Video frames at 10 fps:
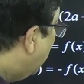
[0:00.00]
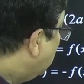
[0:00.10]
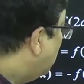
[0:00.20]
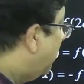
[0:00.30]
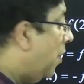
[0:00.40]
a
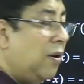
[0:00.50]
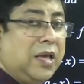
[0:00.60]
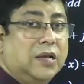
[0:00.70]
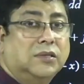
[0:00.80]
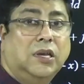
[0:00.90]
to the power
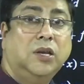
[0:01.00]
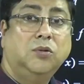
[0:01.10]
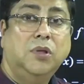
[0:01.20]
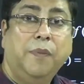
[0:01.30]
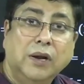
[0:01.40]
x, e
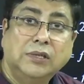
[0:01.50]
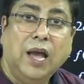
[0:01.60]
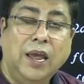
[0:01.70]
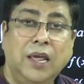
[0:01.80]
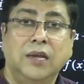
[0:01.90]
to the power
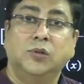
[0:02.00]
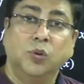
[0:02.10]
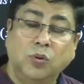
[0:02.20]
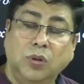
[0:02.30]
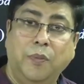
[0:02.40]
sin x,
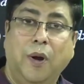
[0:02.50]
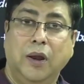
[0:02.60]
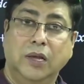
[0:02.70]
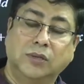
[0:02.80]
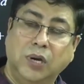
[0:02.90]
2 to the
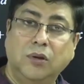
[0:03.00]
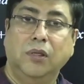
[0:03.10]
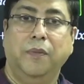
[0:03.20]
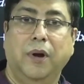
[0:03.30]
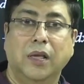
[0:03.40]
power x, 3 to
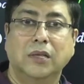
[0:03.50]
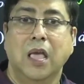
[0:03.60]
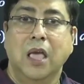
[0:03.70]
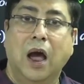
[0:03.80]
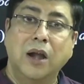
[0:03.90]
the power x,
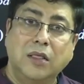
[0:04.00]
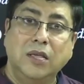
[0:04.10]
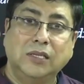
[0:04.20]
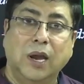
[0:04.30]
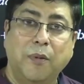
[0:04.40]
under
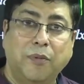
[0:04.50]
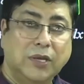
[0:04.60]
this type of